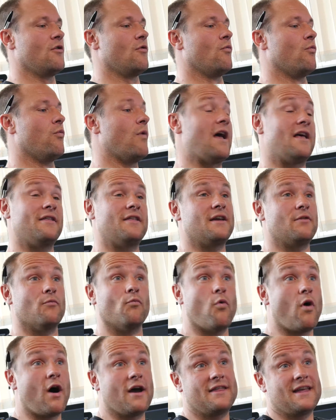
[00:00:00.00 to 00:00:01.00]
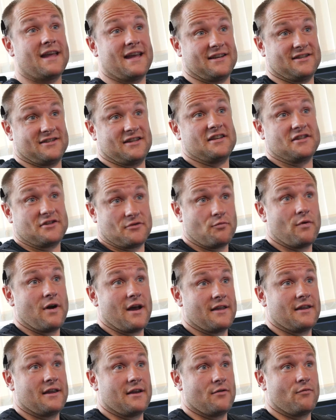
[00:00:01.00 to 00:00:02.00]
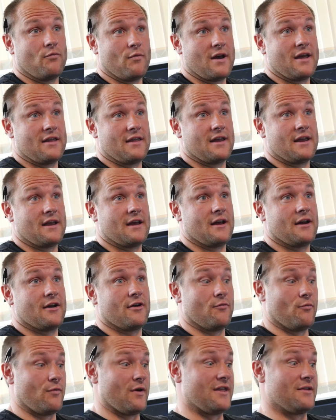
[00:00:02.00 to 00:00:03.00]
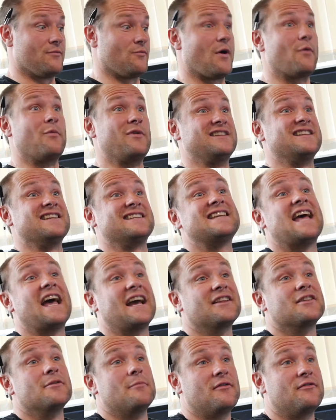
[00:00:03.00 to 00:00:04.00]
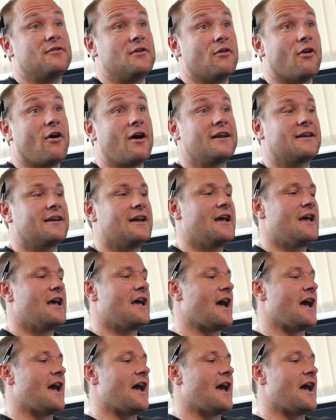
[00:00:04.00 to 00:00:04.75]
why they exist, where we detect them, if you like,